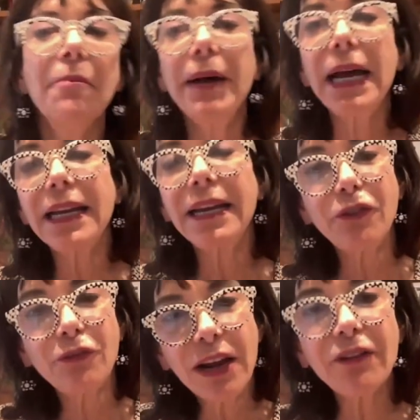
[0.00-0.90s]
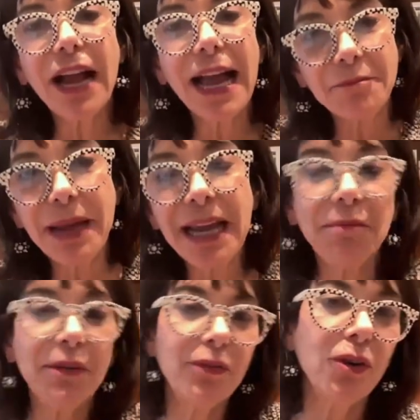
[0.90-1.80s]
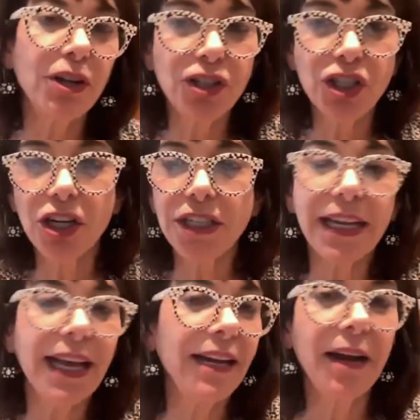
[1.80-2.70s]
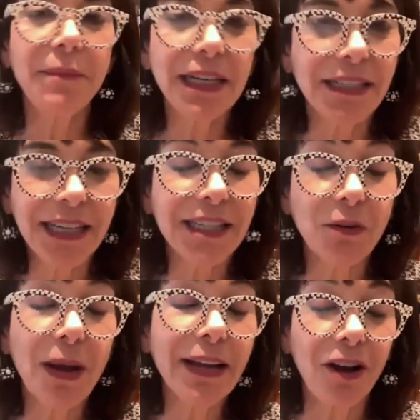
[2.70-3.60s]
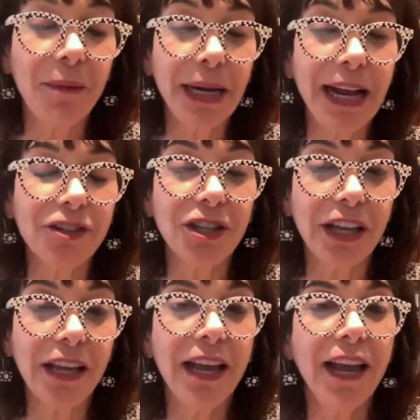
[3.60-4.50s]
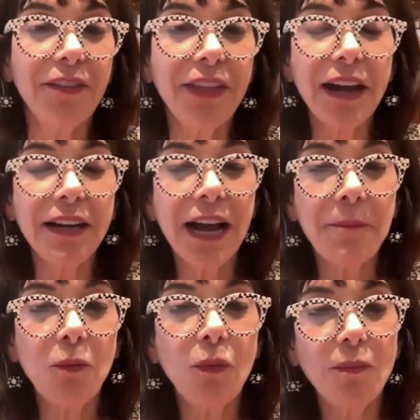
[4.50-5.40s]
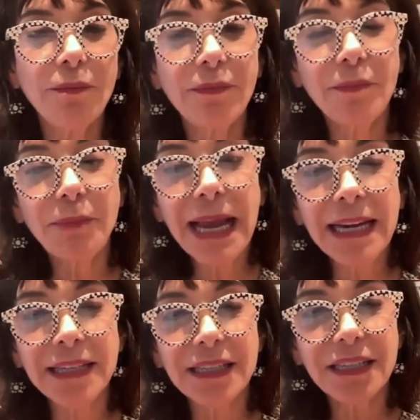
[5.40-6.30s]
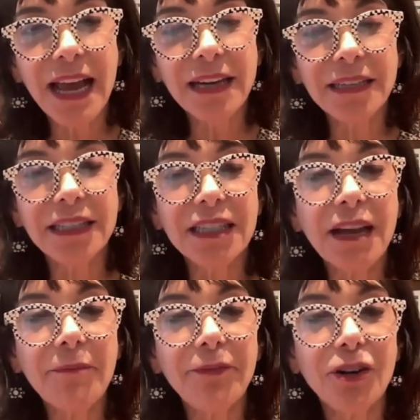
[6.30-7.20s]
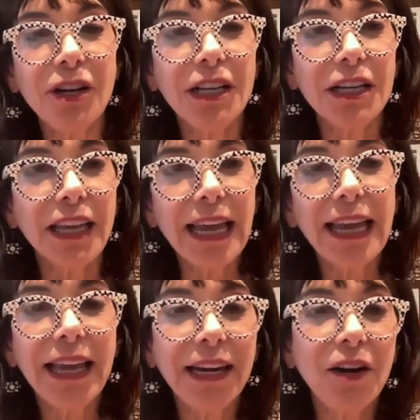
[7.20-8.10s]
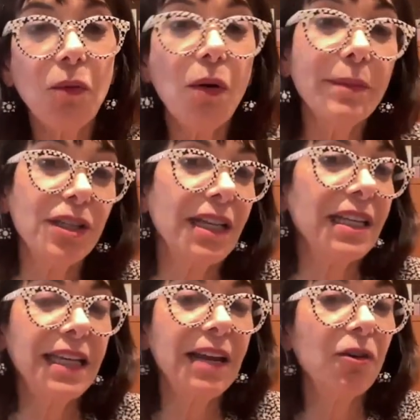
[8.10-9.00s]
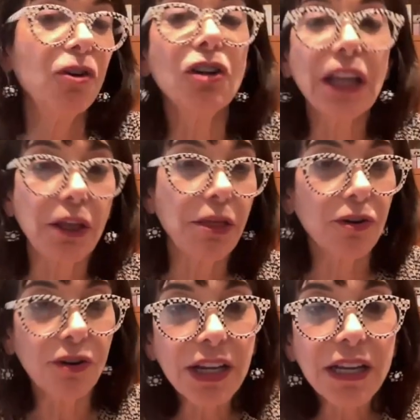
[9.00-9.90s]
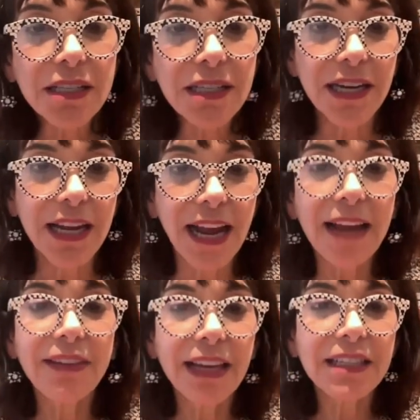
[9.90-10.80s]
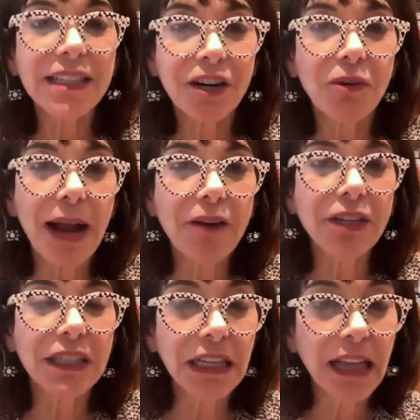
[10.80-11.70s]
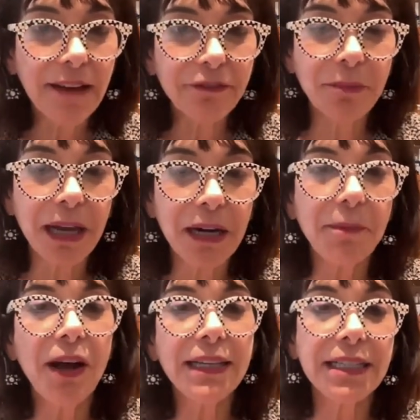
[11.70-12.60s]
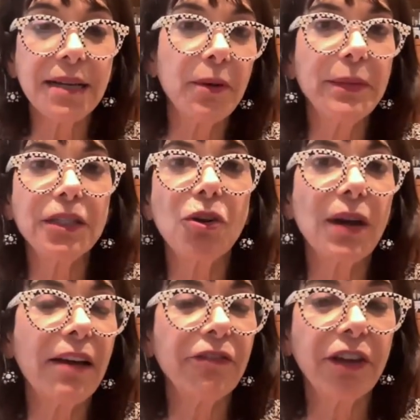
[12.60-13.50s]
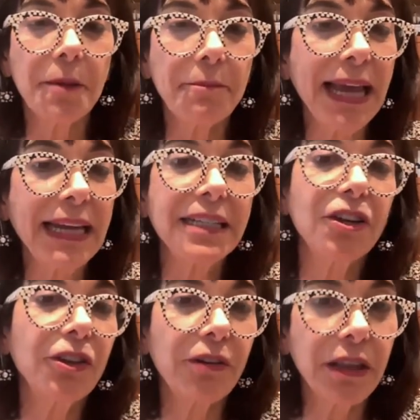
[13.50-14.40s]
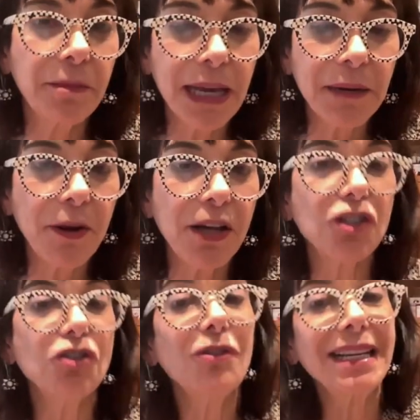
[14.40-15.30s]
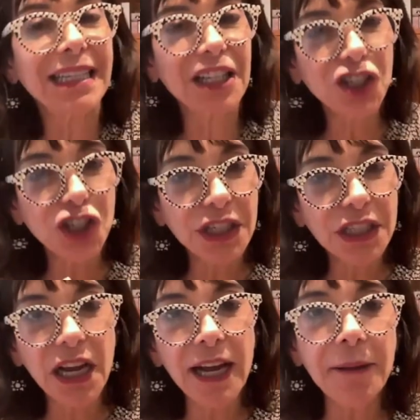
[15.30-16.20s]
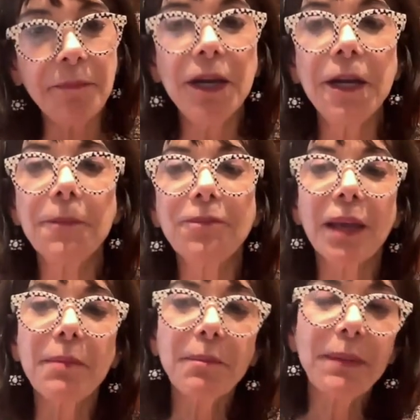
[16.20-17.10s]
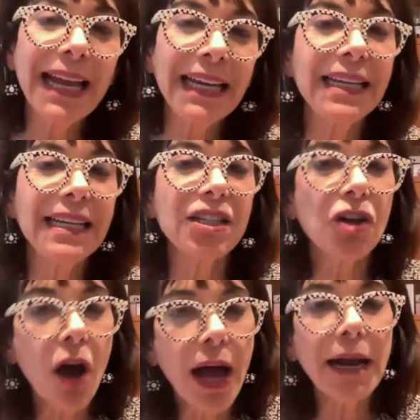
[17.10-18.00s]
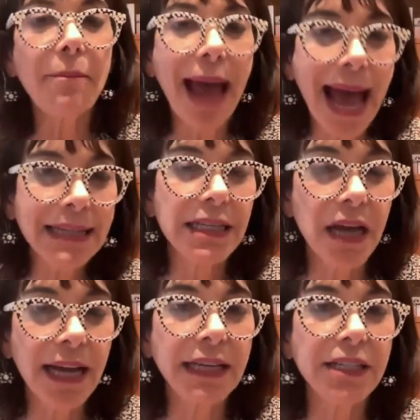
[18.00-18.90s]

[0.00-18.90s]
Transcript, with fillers: But if you've never had pain before and you start to get it, I mean, it, it's quite common actually that um, pain and, and discomfort kick in in a woman's, let's say, early 30s and then stick around until after menopause. Some women don't have pain until they're in the menopause transition time. But pain is not a bad sign.